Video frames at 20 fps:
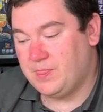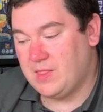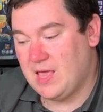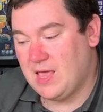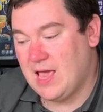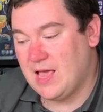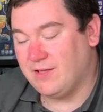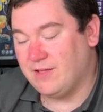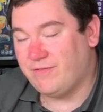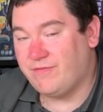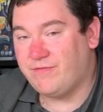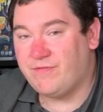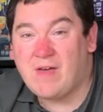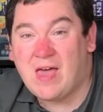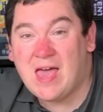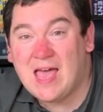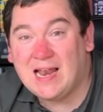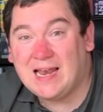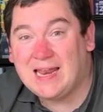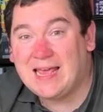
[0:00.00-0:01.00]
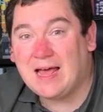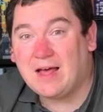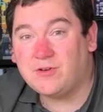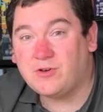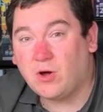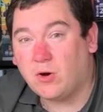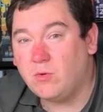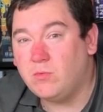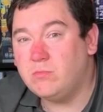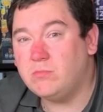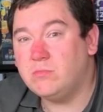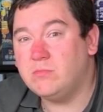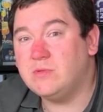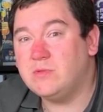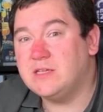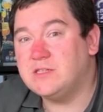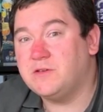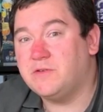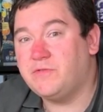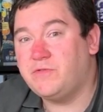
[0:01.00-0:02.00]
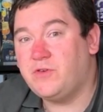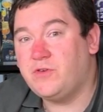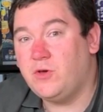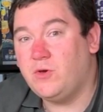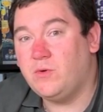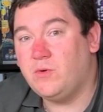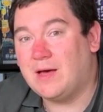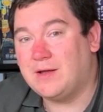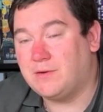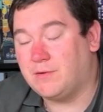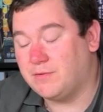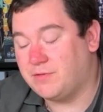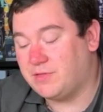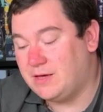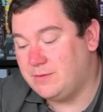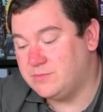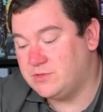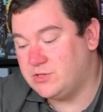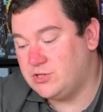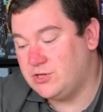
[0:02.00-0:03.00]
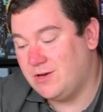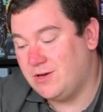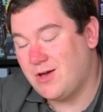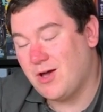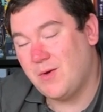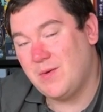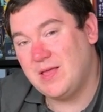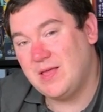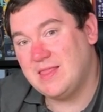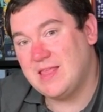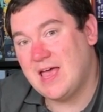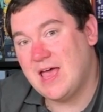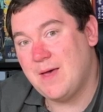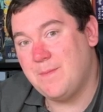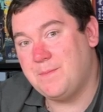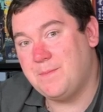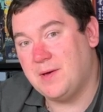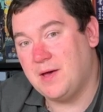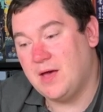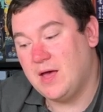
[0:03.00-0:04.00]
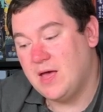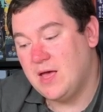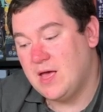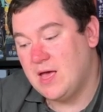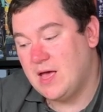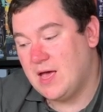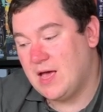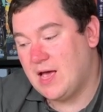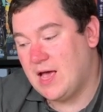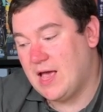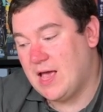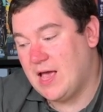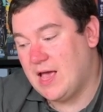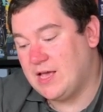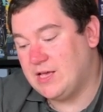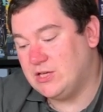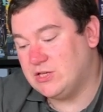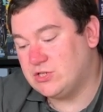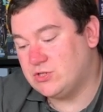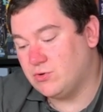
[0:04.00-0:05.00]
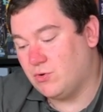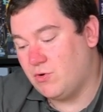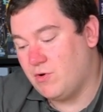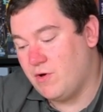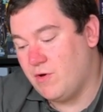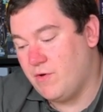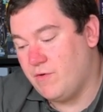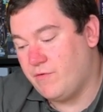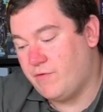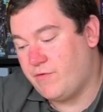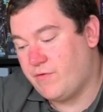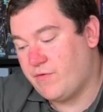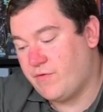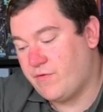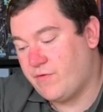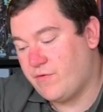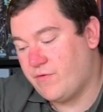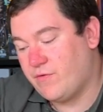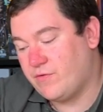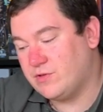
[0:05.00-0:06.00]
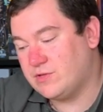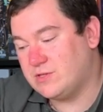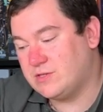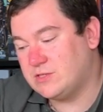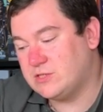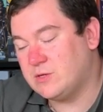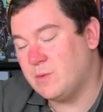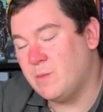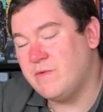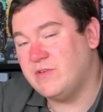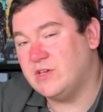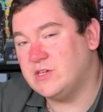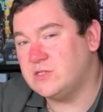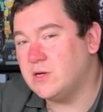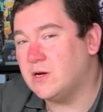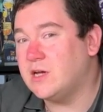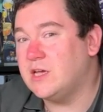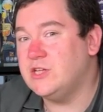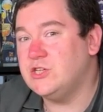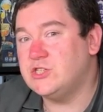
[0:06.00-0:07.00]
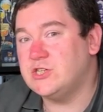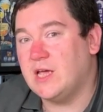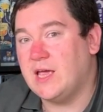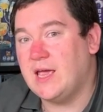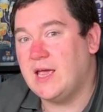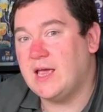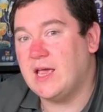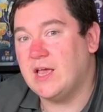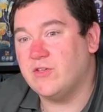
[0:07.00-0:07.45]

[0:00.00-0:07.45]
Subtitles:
It's fairly adult. There's a few adult themes as you go in there, but it's sort of, some of it's tongue-in-cheek.